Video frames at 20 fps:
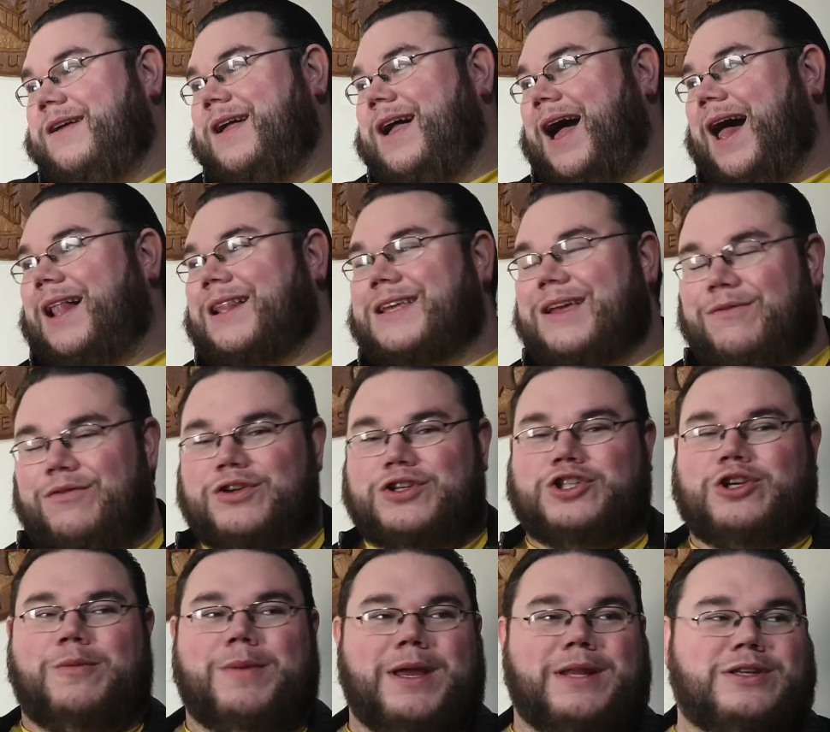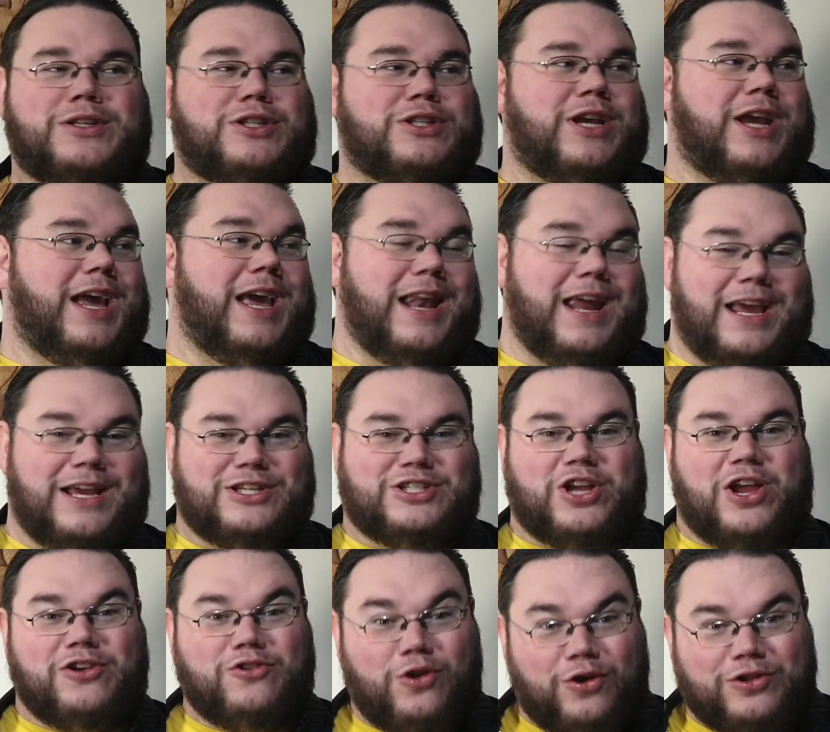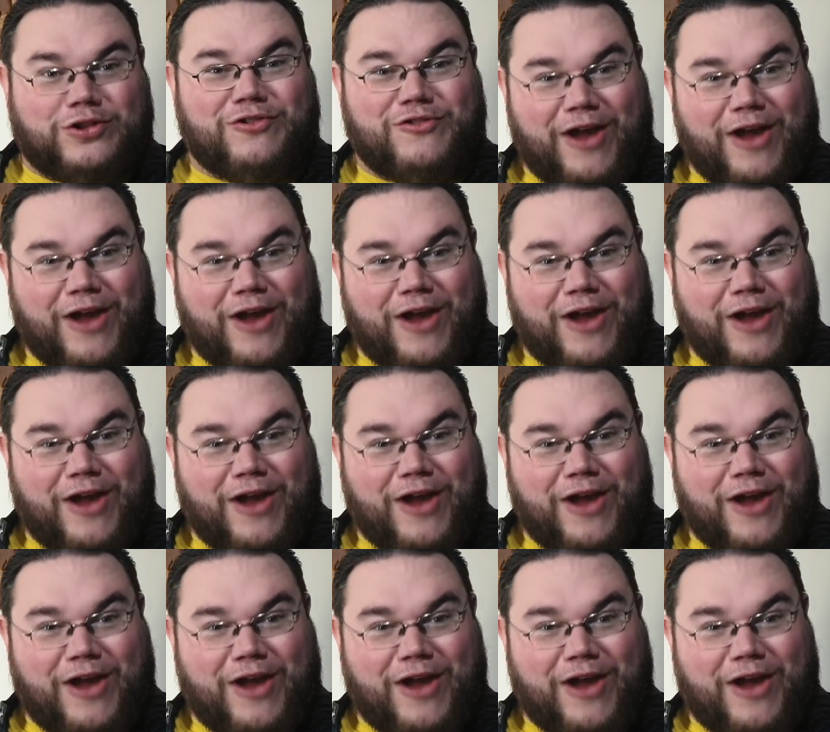I'll give you some hints. It is another